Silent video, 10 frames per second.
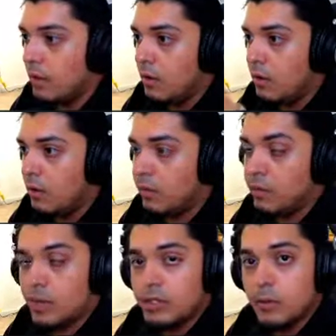Hopefully by
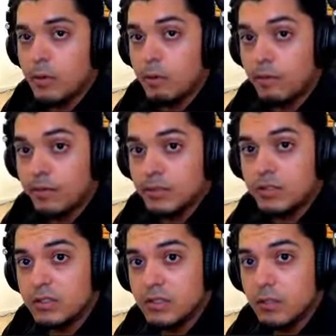tomorrow we'll finish
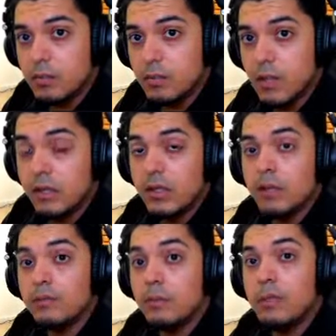these up, and then
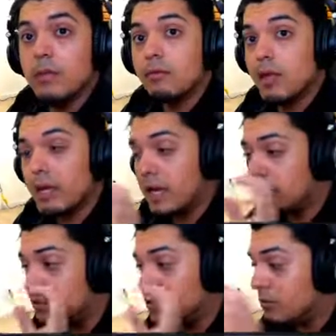from there we could actually
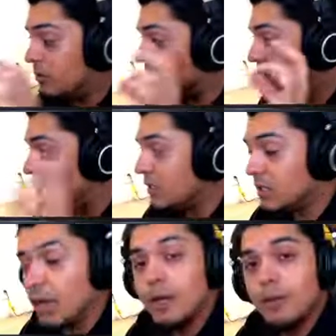do some
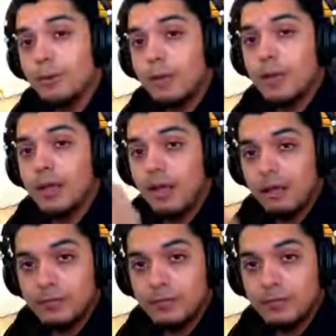designing work, at least